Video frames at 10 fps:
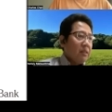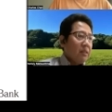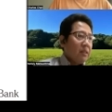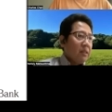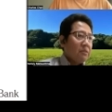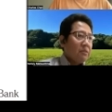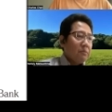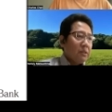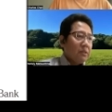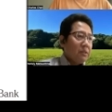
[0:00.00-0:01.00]

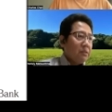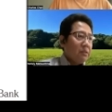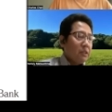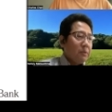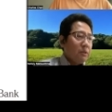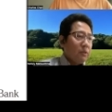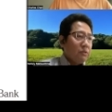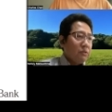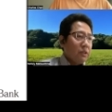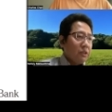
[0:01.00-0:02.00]
SRv6 GTP
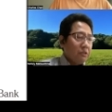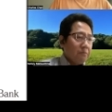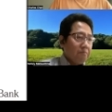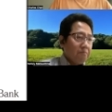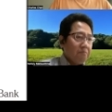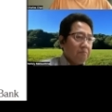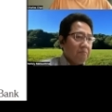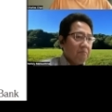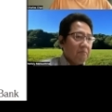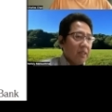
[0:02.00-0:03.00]
translation,
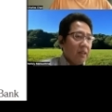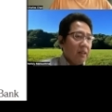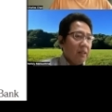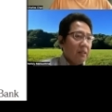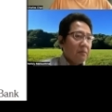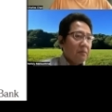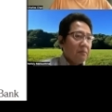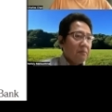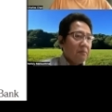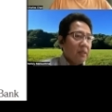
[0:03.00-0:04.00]

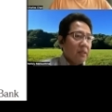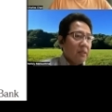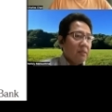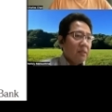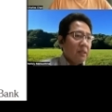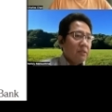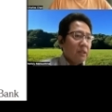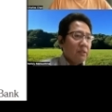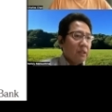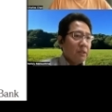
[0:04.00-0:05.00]
the SR
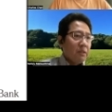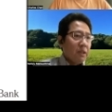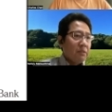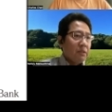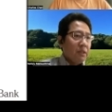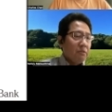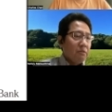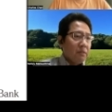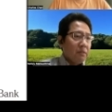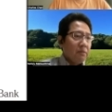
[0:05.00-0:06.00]
segment routing
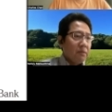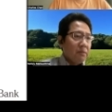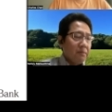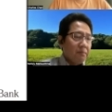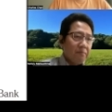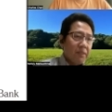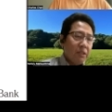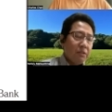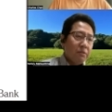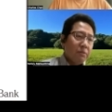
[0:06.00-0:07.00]
network
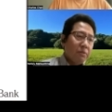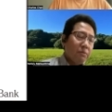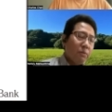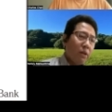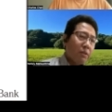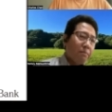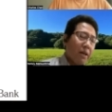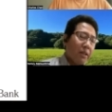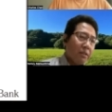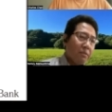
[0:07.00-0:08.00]
need to forward the
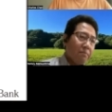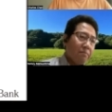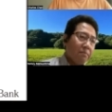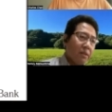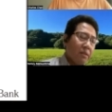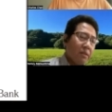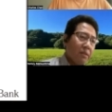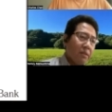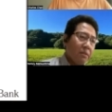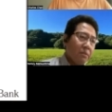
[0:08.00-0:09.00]
packet
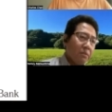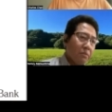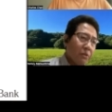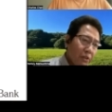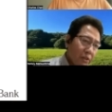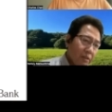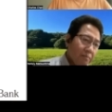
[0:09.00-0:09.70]
to here.